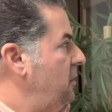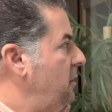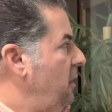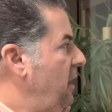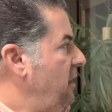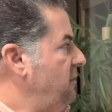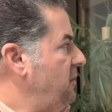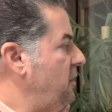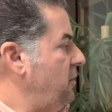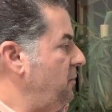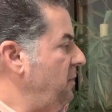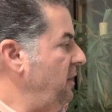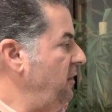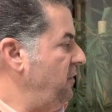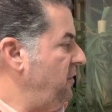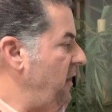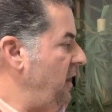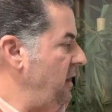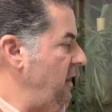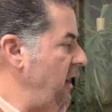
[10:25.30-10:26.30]
ever
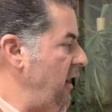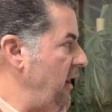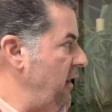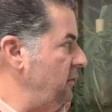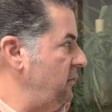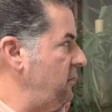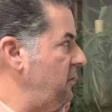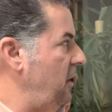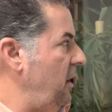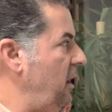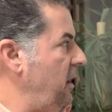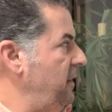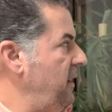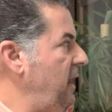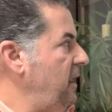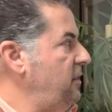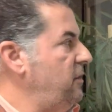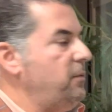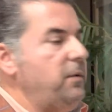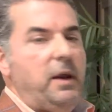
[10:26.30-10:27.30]
refinance, on
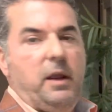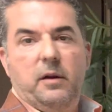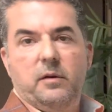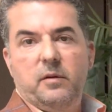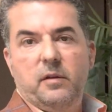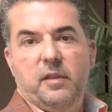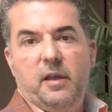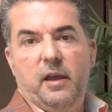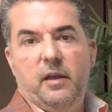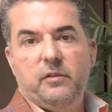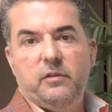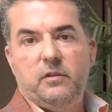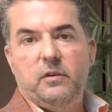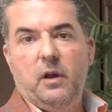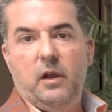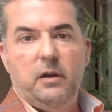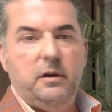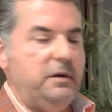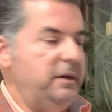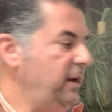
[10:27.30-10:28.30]
that
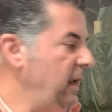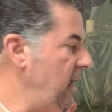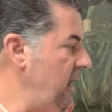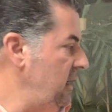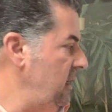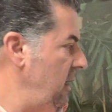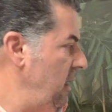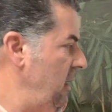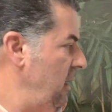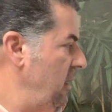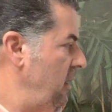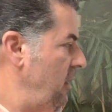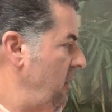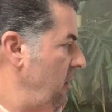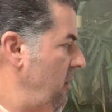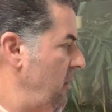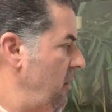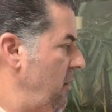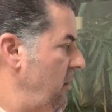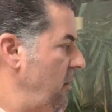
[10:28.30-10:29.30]
$300,000 debt,
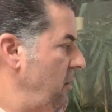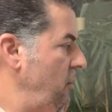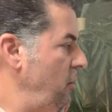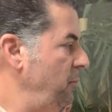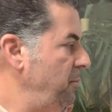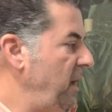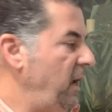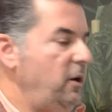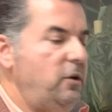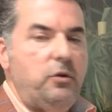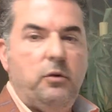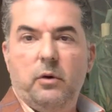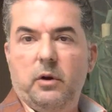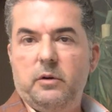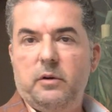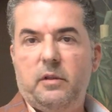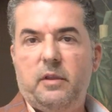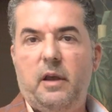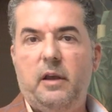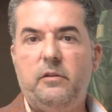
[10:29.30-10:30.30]
you pay
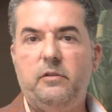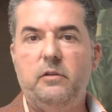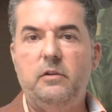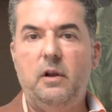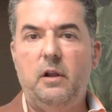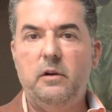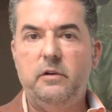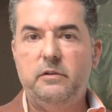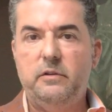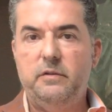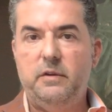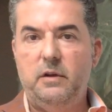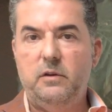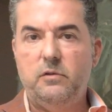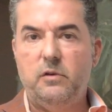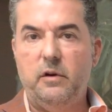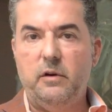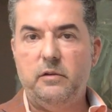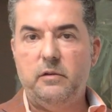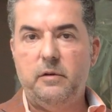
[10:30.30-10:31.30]
$200,000 of
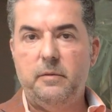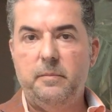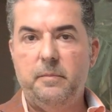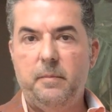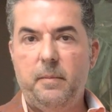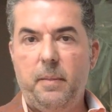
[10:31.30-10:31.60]
interest.